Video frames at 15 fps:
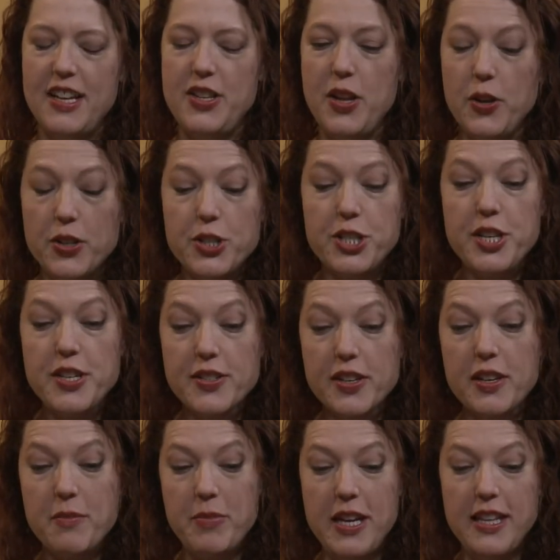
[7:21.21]
And she's
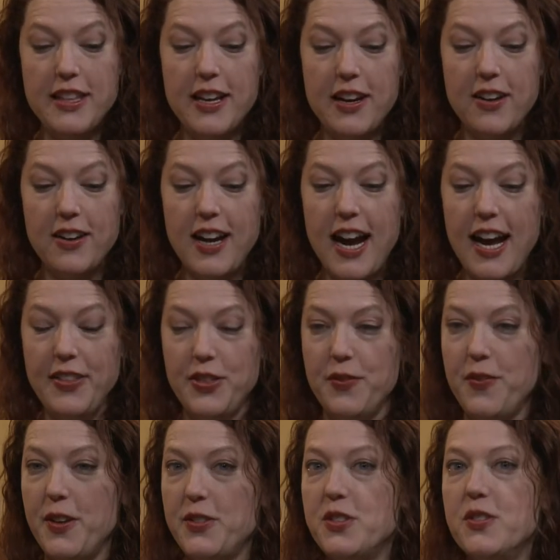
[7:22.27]
going to be there at the
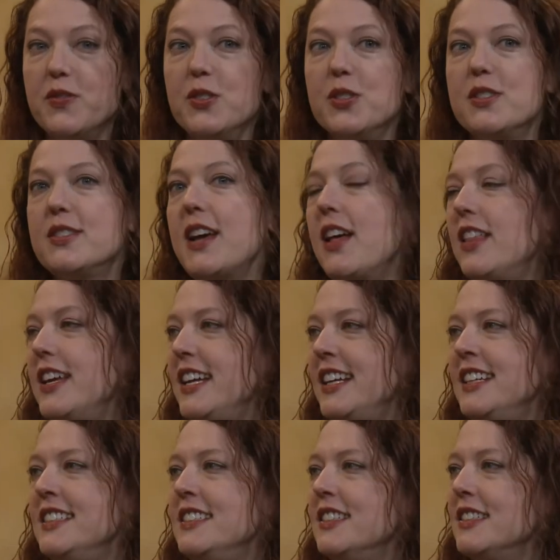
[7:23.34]
festival
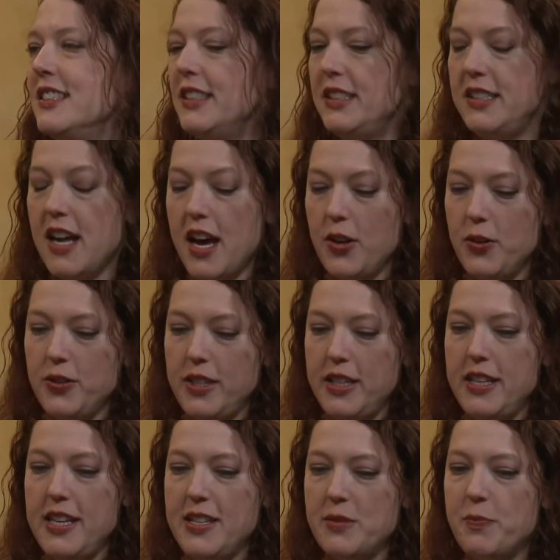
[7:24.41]
selling not only
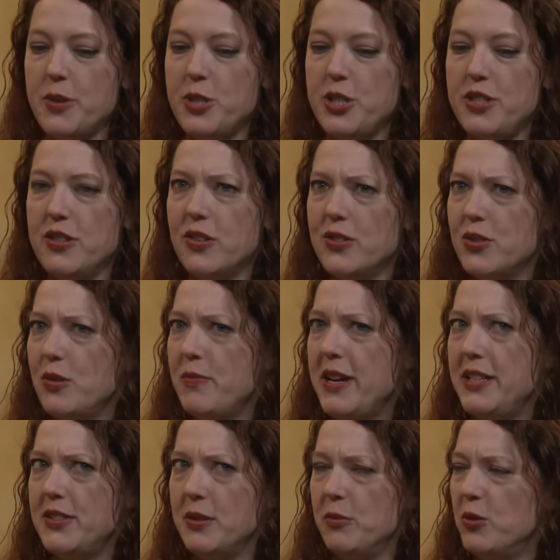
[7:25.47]
these, but she's also
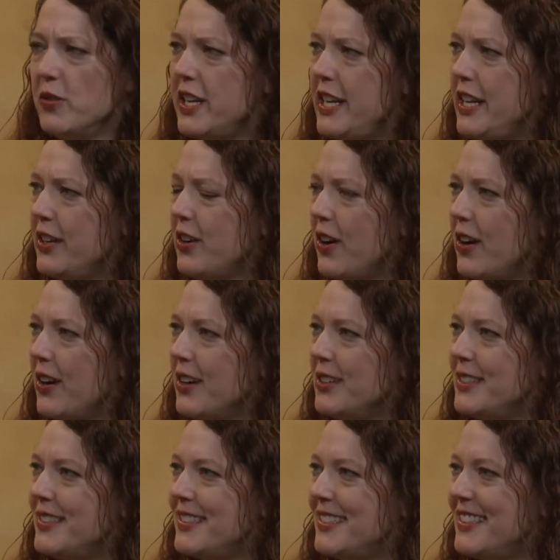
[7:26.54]
made some greeting
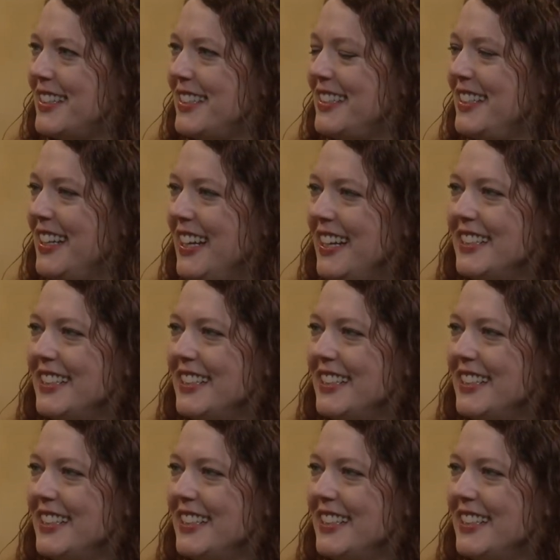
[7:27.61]
cards that mm-hmm.